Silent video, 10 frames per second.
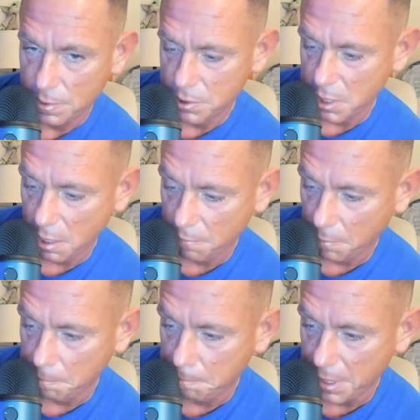Son of a
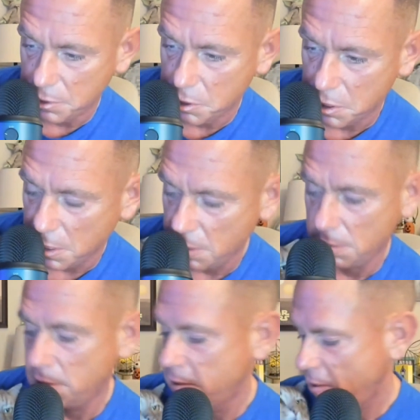bitch.
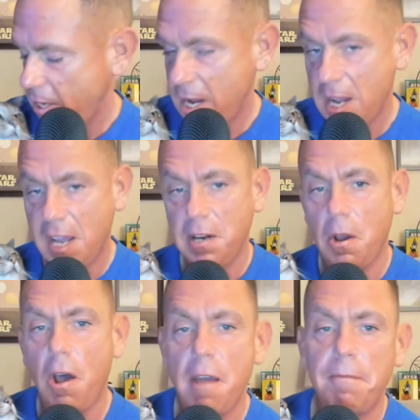Yeah, I
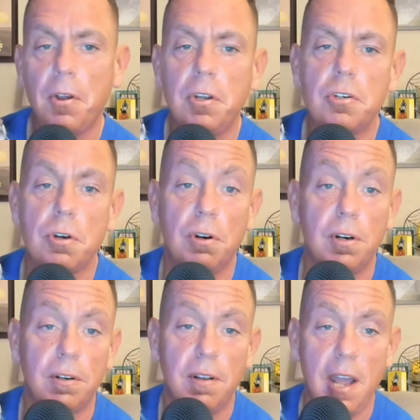know. I feel you,
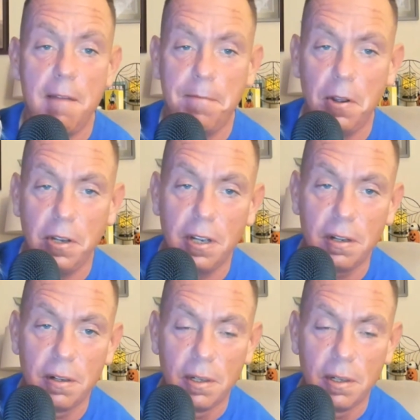Schroeder. I feel you.